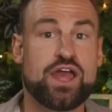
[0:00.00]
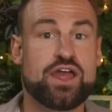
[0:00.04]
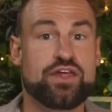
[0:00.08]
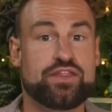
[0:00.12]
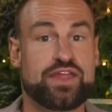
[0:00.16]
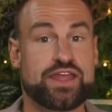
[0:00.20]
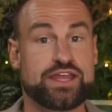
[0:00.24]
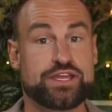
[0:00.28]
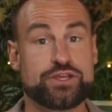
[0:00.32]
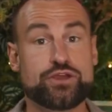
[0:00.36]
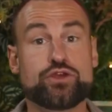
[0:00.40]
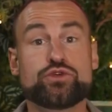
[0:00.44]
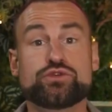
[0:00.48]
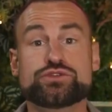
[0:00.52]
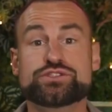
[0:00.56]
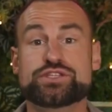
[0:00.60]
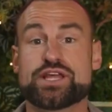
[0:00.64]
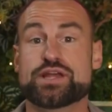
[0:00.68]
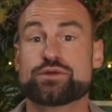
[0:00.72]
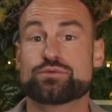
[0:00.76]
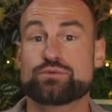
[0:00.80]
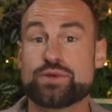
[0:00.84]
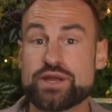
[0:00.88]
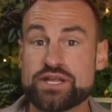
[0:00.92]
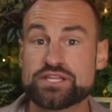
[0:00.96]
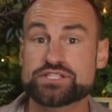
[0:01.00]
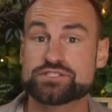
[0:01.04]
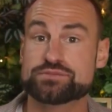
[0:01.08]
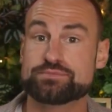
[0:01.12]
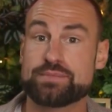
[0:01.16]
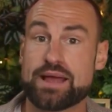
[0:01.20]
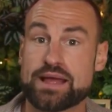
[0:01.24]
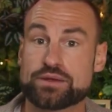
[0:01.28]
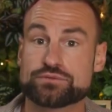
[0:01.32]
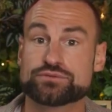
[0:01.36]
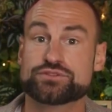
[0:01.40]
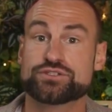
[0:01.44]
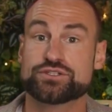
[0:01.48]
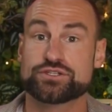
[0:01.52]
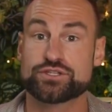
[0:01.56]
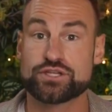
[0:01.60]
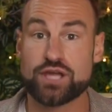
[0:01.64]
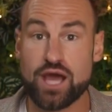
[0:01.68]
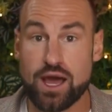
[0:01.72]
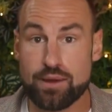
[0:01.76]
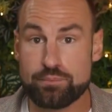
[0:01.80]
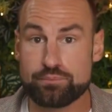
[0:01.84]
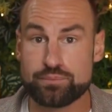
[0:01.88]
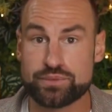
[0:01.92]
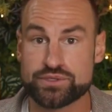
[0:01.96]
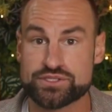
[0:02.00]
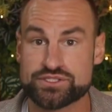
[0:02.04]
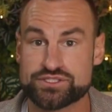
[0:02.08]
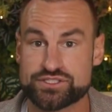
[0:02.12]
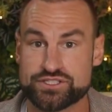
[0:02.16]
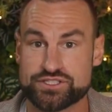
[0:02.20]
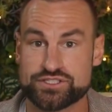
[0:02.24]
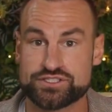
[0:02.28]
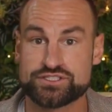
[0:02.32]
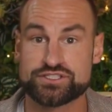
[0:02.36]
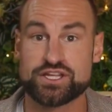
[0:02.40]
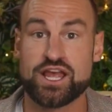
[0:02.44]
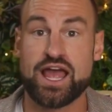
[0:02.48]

they used their wrist-mounted compasses